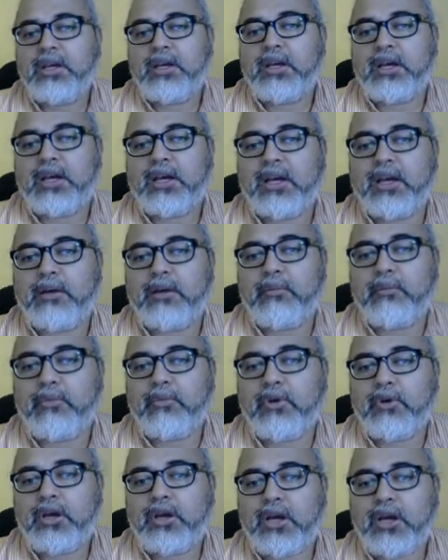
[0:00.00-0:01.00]
Uh,
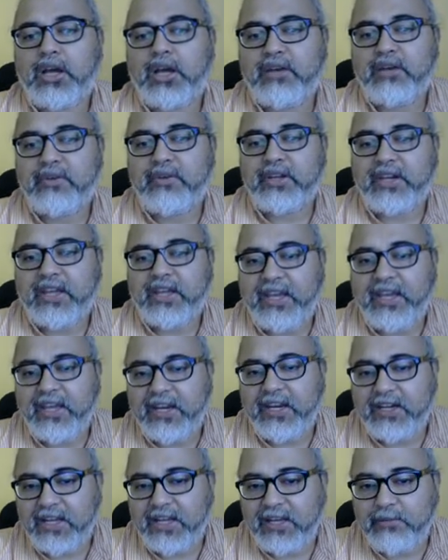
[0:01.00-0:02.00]
However,
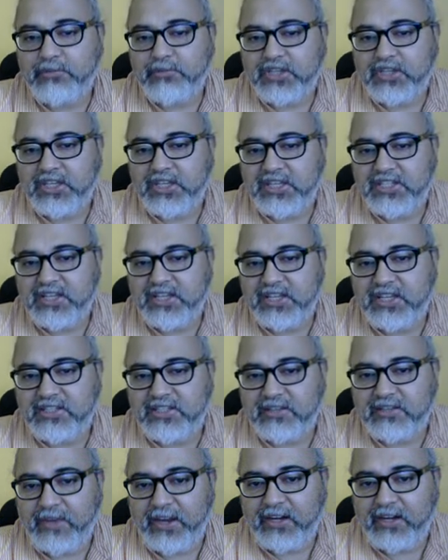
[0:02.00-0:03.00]
A times Ej is a
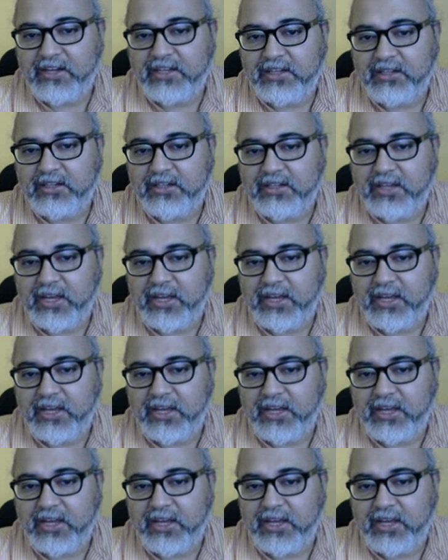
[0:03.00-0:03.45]
vector